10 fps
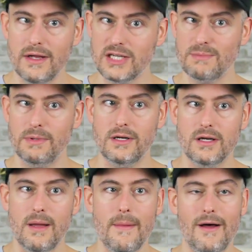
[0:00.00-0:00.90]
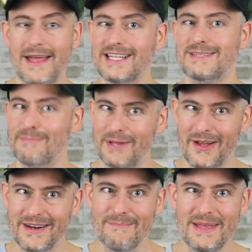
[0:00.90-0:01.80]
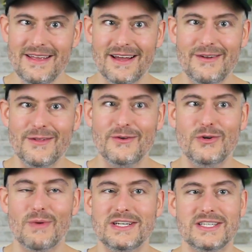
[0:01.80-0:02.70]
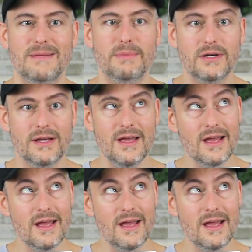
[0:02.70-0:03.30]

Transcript: Hexblood being another new race in the book,